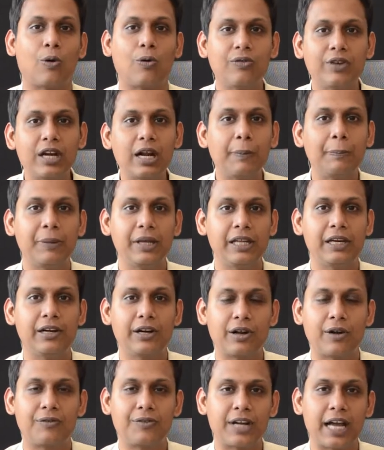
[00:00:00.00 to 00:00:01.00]
over a
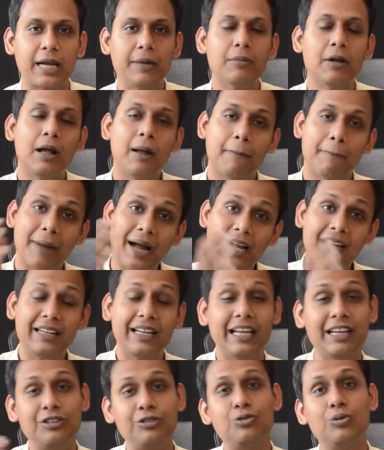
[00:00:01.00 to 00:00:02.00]
period of time by a
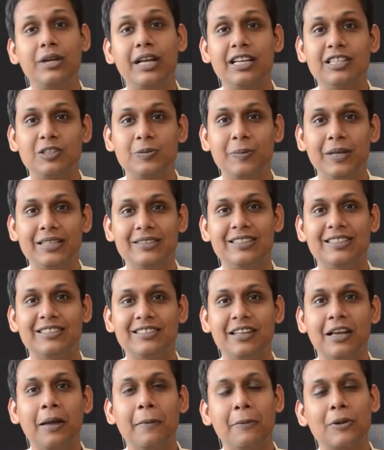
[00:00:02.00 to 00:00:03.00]
case-to-case
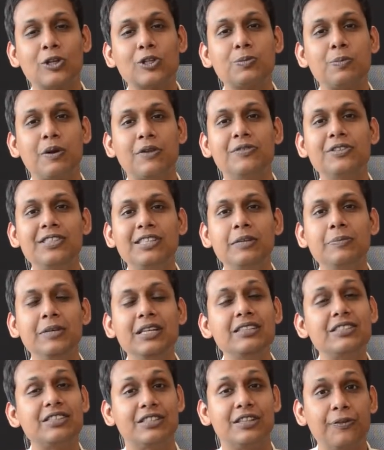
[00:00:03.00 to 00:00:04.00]
basis, because privacy
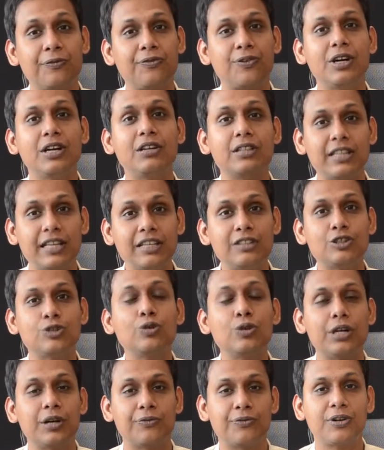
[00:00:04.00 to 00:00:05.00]
means different things
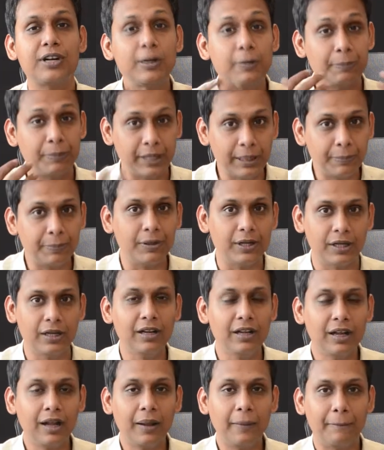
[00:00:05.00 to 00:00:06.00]
to different
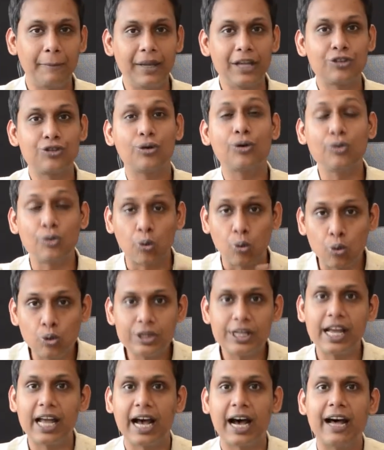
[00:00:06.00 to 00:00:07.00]
people based on who
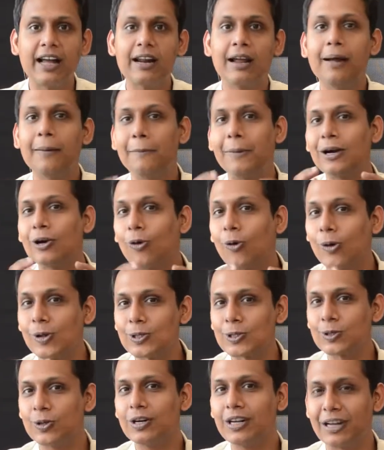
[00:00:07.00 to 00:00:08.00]
they are, but
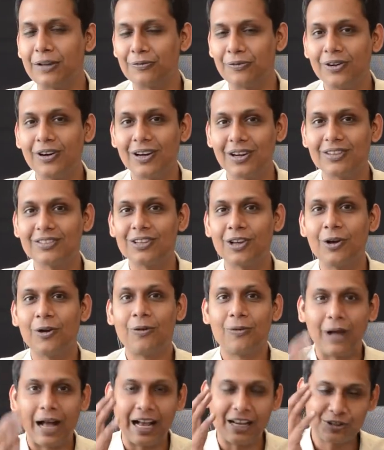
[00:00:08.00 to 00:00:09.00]
also differs
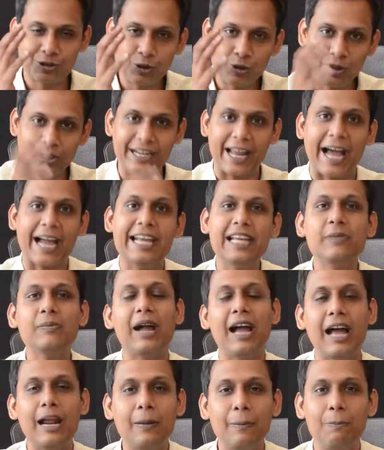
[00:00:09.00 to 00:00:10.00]
as to time
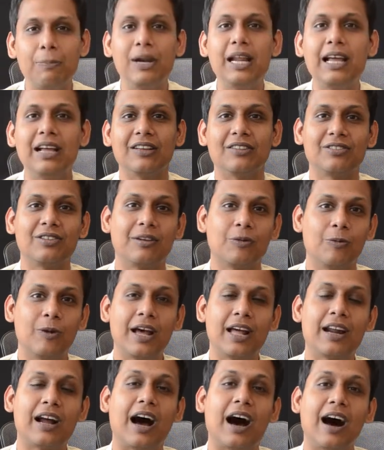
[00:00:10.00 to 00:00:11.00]
and place
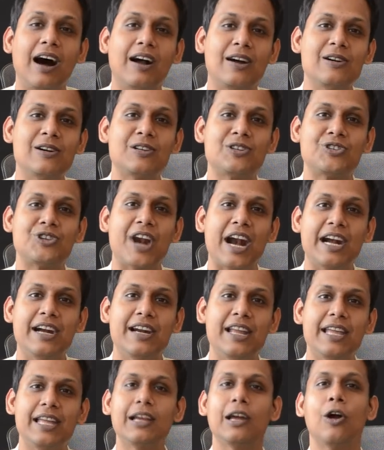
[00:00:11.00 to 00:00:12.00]
where our
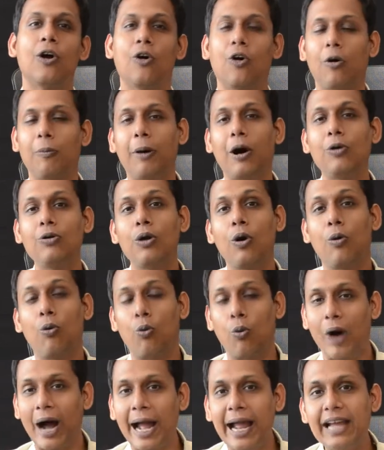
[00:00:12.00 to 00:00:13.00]
understanding about
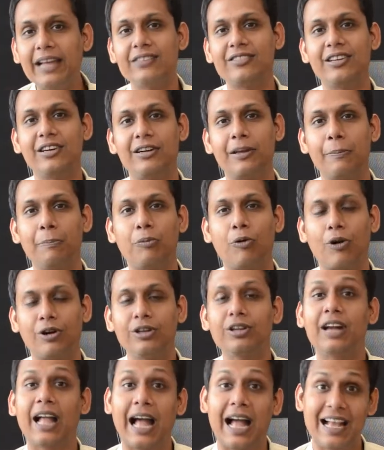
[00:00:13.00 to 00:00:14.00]
why is it
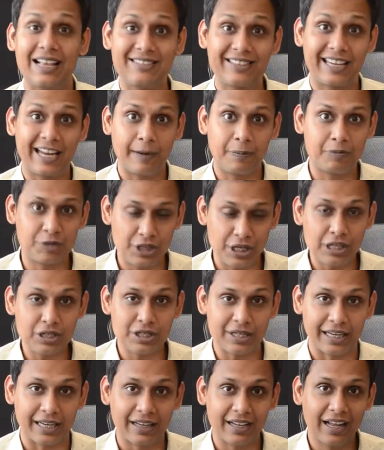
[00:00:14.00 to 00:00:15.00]
important has kept
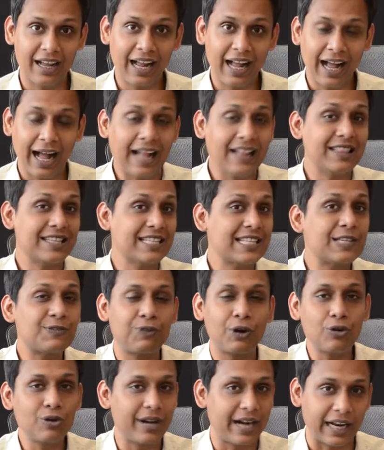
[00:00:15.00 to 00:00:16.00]
changing. And this is
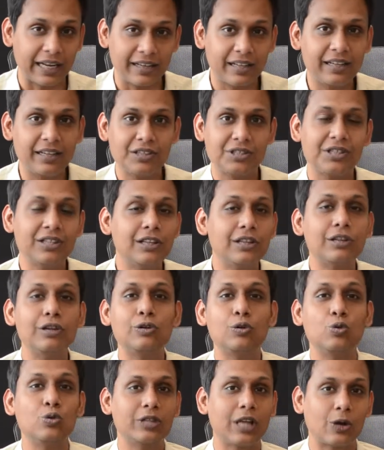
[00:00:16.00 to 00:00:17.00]
found recognition in the
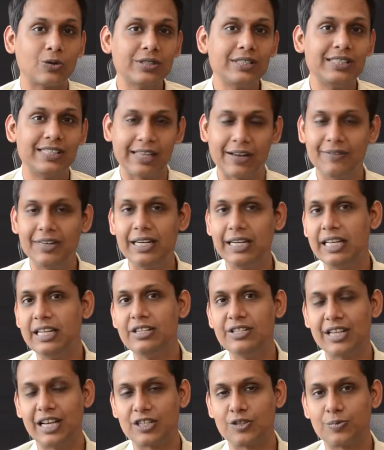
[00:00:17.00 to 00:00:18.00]

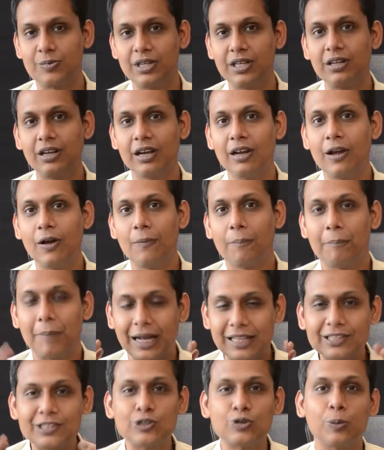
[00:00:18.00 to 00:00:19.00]
2017 judgment
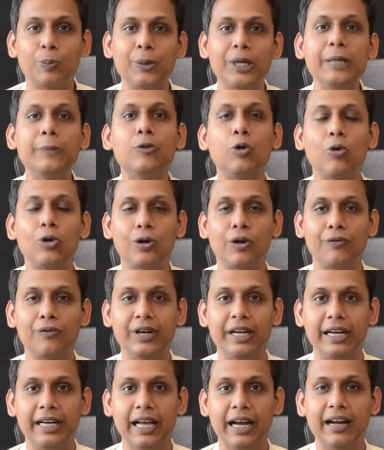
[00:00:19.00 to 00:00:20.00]
by the Supreme Court of
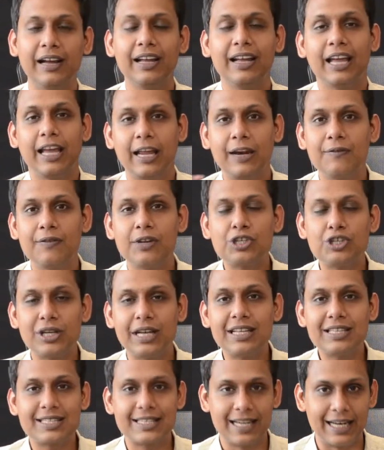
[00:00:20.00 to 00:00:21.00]
India, in which
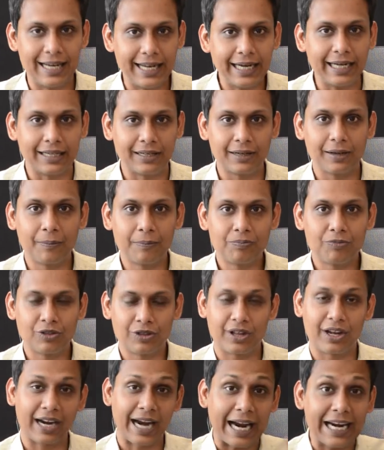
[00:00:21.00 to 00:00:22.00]
it's linked
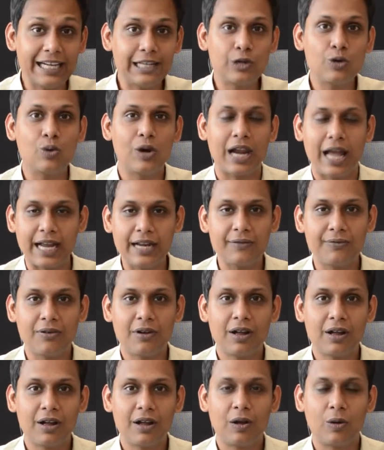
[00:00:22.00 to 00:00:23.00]
the right to life
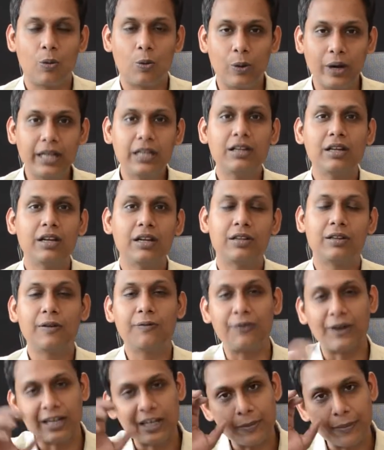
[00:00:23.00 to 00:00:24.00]
with the
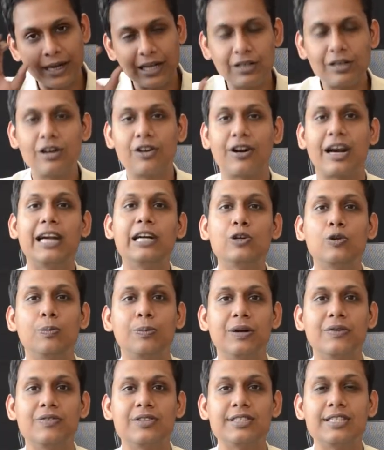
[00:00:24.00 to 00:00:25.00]
fundamental right to
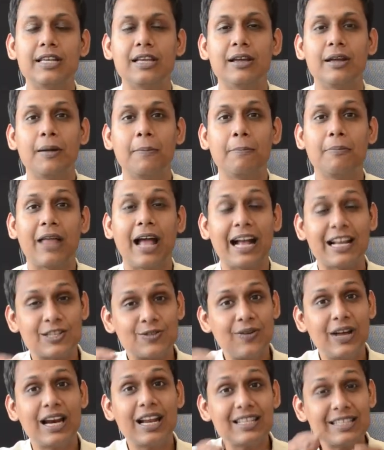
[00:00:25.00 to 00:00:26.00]
privacy, as
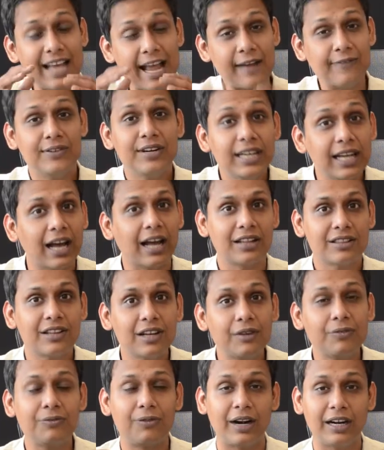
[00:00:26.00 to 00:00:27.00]
well as every
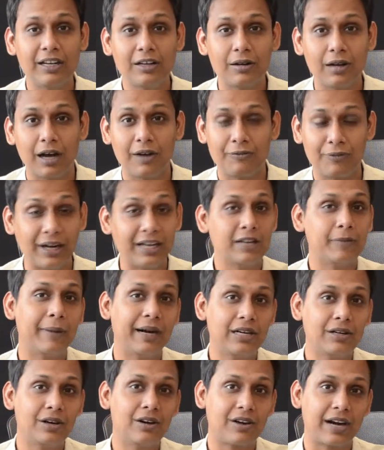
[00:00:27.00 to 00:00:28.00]
other
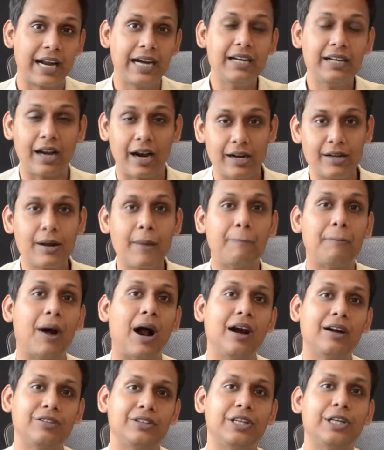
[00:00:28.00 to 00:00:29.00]
fundamental right under
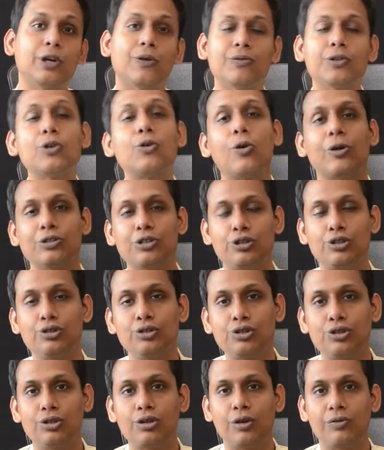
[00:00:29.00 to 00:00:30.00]
Part 3 of the
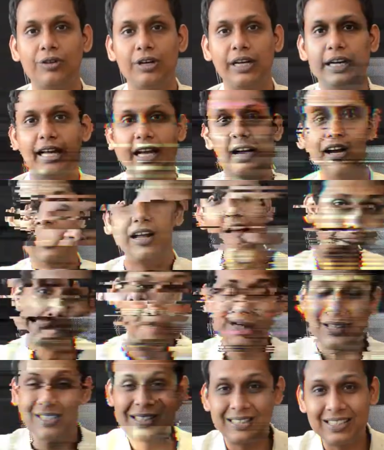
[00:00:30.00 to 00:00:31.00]
Constitution of India.
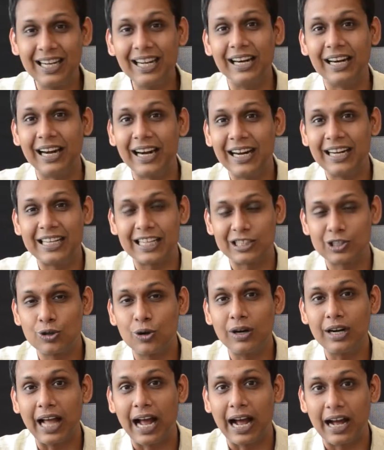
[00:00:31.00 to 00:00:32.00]
But still, it does not